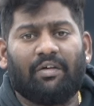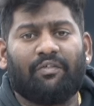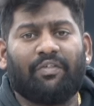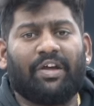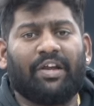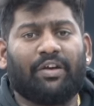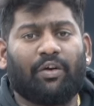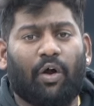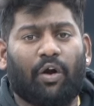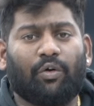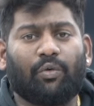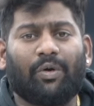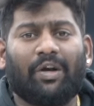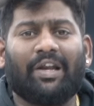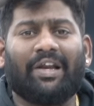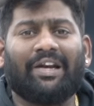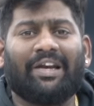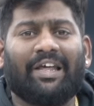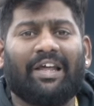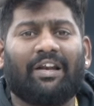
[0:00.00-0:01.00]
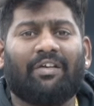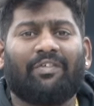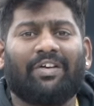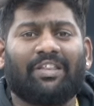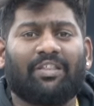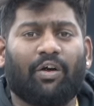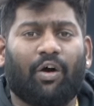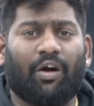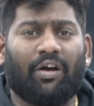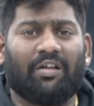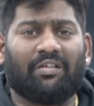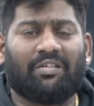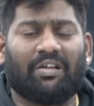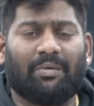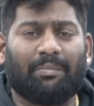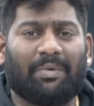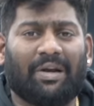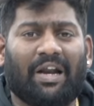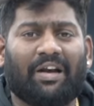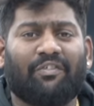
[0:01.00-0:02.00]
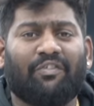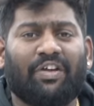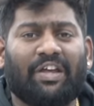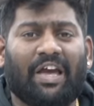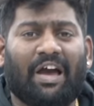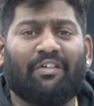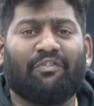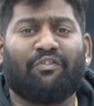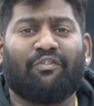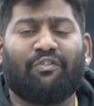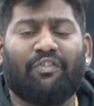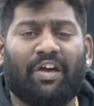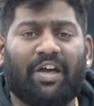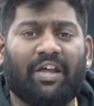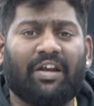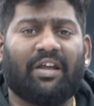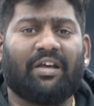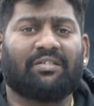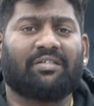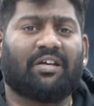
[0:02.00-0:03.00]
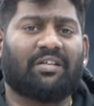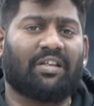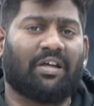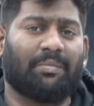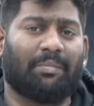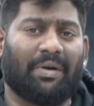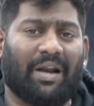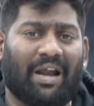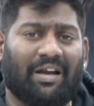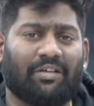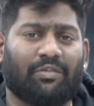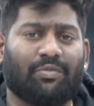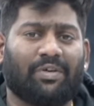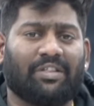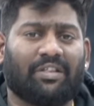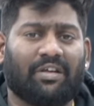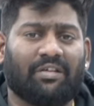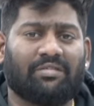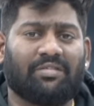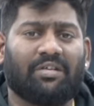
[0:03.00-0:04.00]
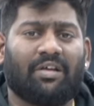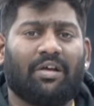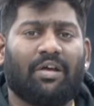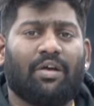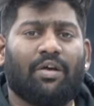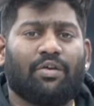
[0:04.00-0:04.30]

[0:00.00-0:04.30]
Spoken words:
We not only deal with Audison brand, we have various other brands with us.